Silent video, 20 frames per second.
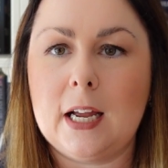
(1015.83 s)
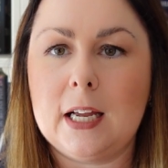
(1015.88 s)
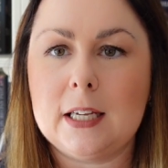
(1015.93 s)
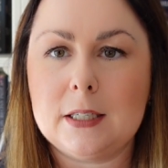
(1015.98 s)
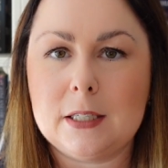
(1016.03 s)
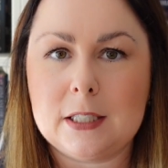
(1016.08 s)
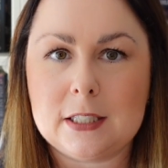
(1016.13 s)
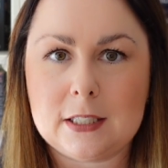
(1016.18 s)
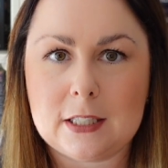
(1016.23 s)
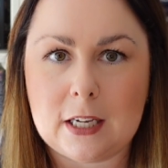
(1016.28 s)

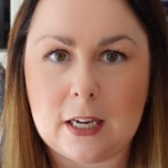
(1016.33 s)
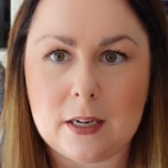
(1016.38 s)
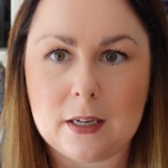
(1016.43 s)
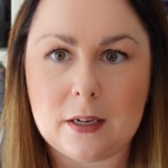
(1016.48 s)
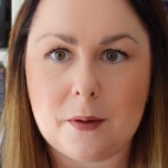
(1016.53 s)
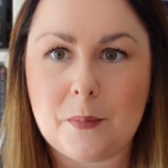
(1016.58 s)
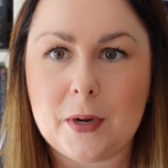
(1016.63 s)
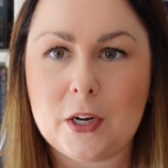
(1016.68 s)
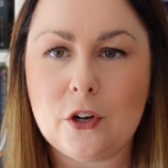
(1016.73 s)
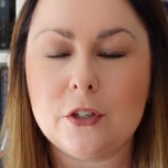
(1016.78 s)
And
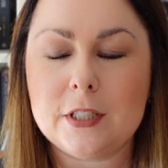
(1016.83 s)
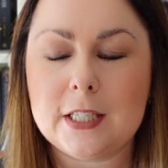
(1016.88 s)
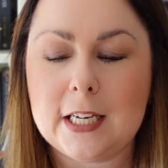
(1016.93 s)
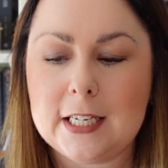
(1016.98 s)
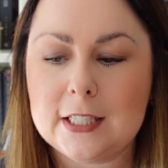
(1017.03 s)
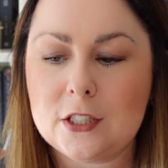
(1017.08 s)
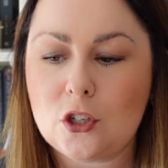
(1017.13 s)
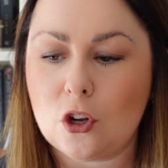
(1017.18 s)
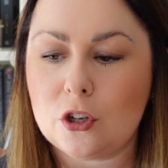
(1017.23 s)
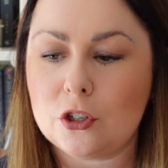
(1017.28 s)
because
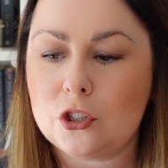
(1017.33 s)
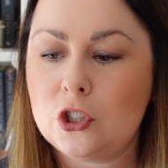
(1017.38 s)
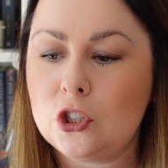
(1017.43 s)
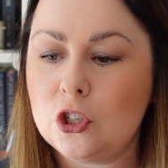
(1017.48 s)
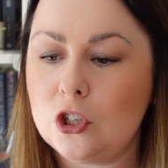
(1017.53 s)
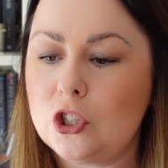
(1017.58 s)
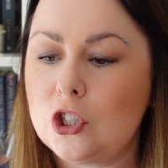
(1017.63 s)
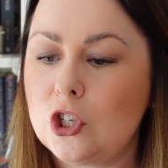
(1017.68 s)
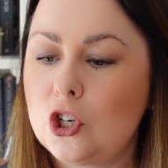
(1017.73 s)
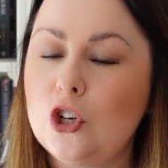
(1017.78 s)
he's got
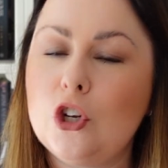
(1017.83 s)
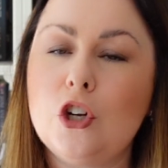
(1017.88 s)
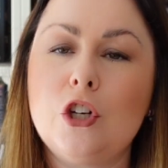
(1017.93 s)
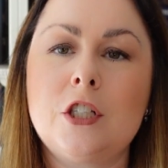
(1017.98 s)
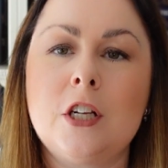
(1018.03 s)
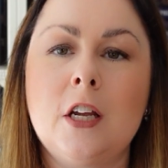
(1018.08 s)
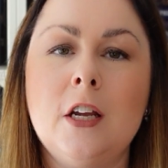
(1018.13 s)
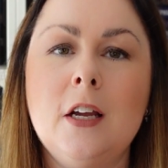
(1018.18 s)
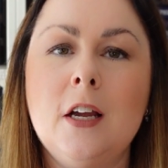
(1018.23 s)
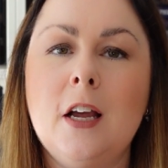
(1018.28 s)
such
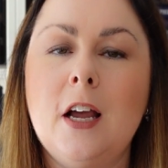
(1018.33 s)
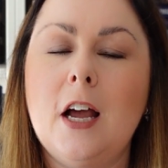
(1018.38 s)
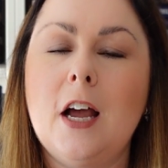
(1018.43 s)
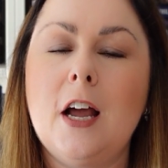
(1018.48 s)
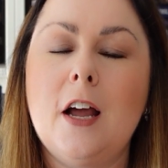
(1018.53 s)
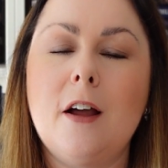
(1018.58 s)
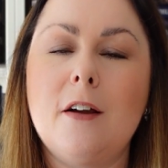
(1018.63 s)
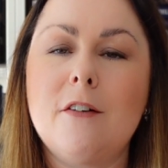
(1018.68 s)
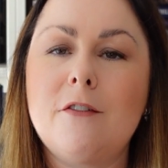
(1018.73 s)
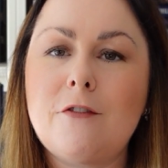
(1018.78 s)
good
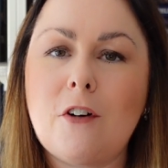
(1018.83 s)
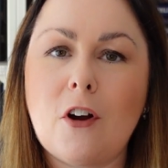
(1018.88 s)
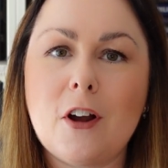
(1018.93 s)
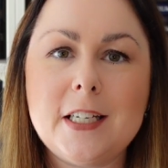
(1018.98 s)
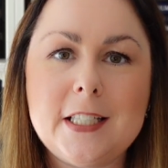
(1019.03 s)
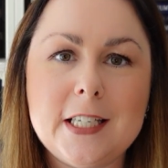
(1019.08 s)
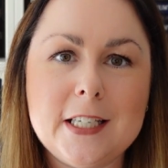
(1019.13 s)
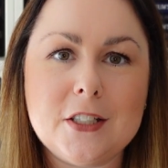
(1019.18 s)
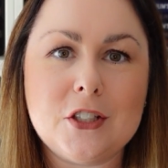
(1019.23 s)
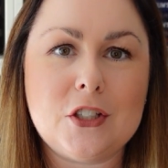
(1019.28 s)

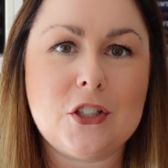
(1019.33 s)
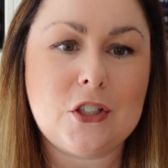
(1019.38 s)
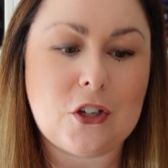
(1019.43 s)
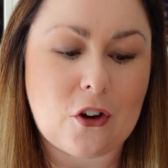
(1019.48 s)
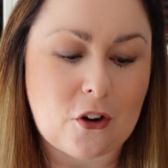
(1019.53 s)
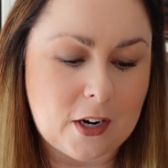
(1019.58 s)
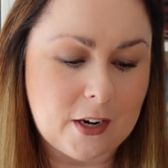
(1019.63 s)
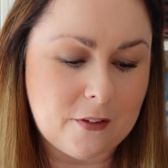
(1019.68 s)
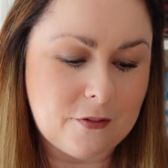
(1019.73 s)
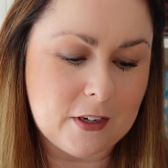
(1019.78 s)
fighting
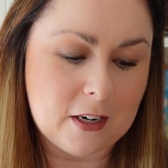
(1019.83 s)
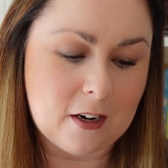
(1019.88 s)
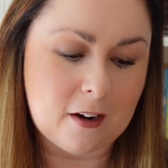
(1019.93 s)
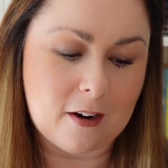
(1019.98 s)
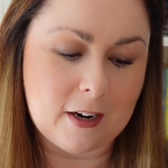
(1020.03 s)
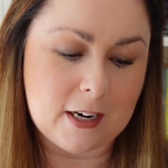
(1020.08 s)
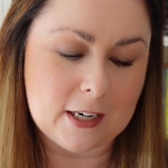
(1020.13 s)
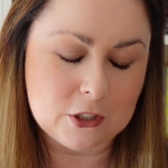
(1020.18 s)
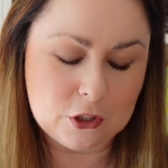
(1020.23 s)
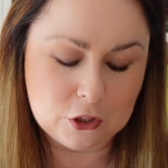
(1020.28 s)
stock, if you like,